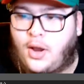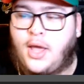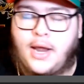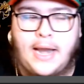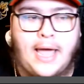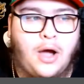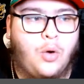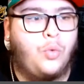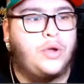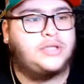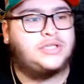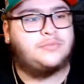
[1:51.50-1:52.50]
Now,
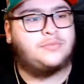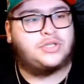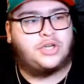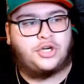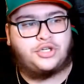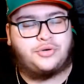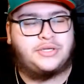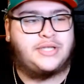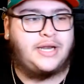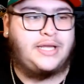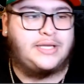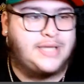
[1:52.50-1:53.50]
with some surgeries that
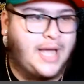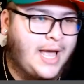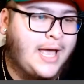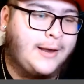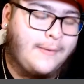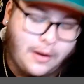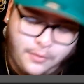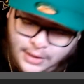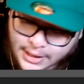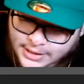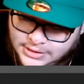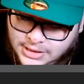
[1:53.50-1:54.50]
he's had, I will get
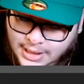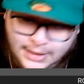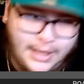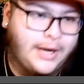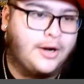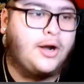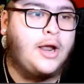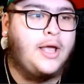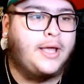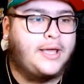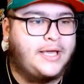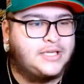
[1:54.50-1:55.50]
into that later,
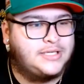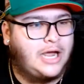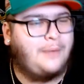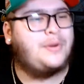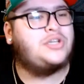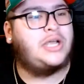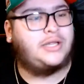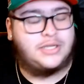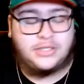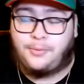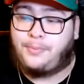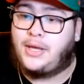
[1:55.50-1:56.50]
he is now projected
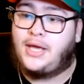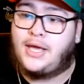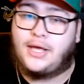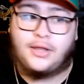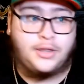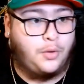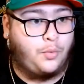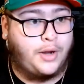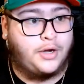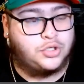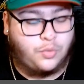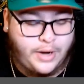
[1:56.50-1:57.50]
to be in the
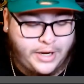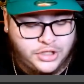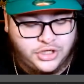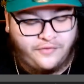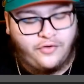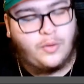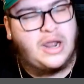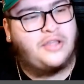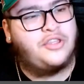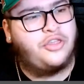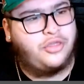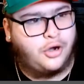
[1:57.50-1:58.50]
Raiders' range of around the
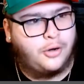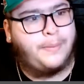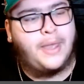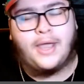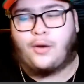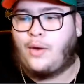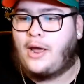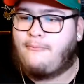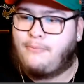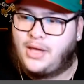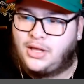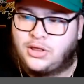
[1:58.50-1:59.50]
third pick, right?
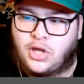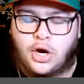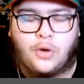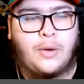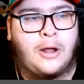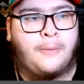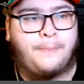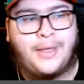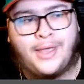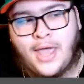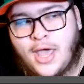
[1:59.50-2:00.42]
Mid-third round pick.